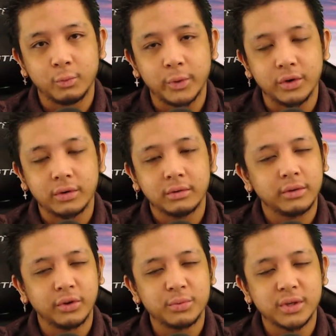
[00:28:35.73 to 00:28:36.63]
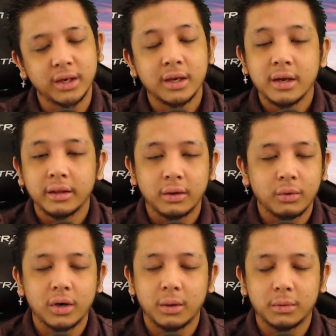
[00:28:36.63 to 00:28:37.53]
weird. You know what I'm saying? There
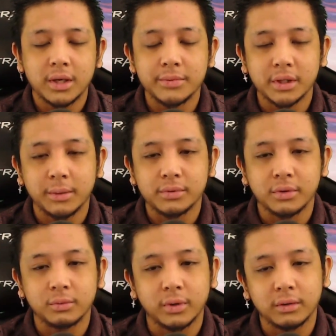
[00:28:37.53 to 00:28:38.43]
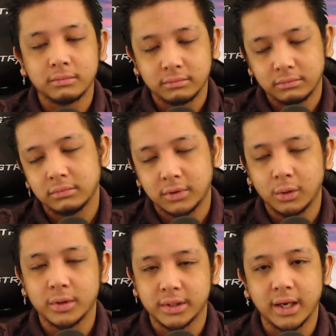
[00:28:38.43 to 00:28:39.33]
were a couple times in the episode where
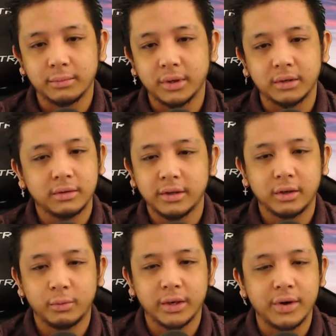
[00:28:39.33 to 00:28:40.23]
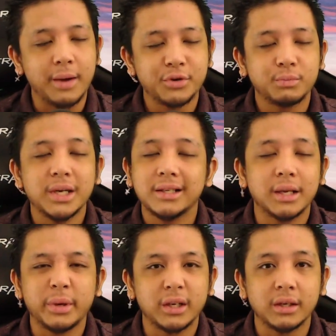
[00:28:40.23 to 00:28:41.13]
there was that, but, you know, whatever. I'm just being
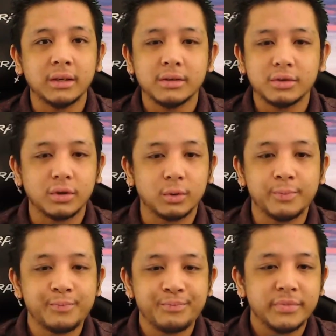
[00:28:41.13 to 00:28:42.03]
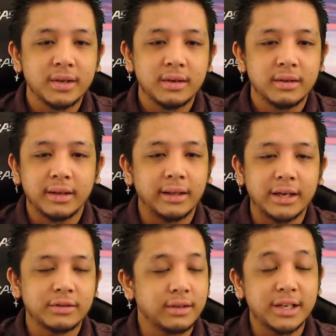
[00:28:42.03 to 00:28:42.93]
nitpicky, so. And
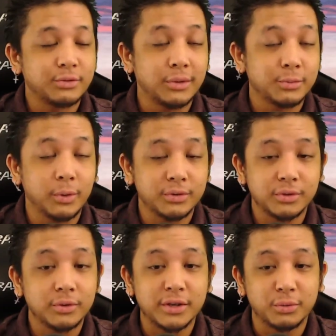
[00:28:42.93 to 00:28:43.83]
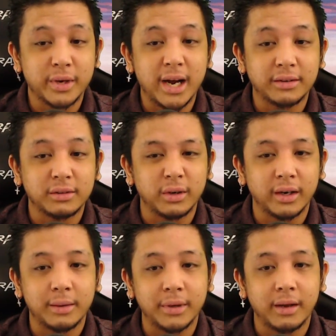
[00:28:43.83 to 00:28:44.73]
that's what I'm supposed to do as a reactor,
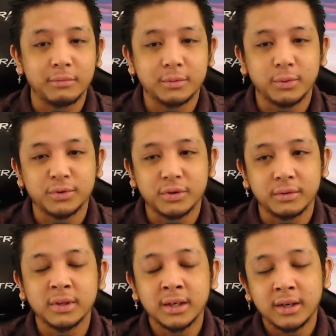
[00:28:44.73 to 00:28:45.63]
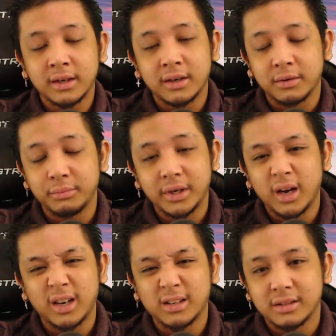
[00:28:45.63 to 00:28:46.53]
right? I'm supposed to be
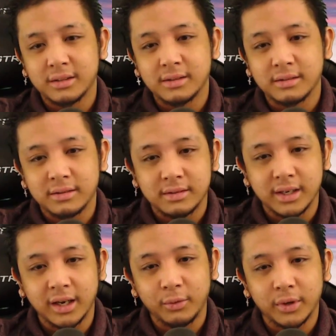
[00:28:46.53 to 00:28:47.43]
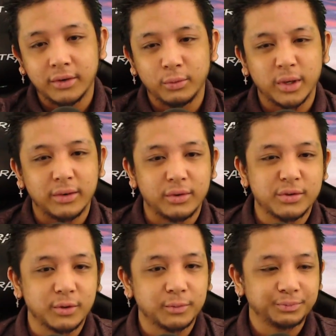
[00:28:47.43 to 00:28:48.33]
honest and say whatever.
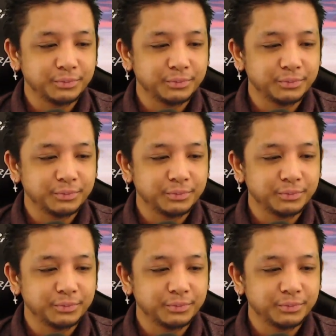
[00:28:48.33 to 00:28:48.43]
So